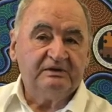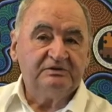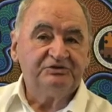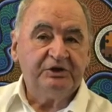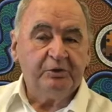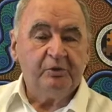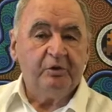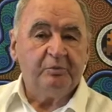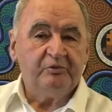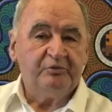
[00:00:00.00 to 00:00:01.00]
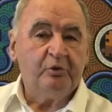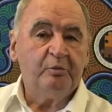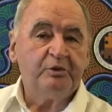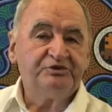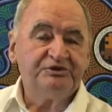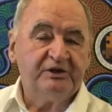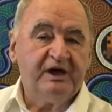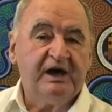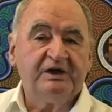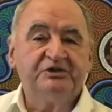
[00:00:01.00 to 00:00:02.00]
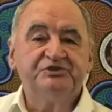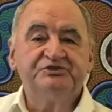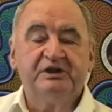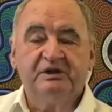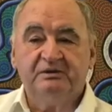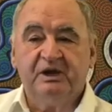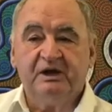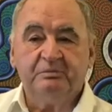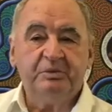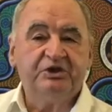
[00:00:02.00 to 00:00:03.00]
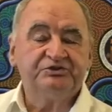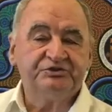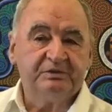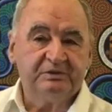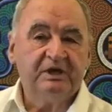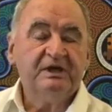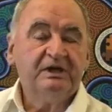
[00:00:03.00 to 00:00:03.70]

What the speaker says: see all the performers and the artists and mix and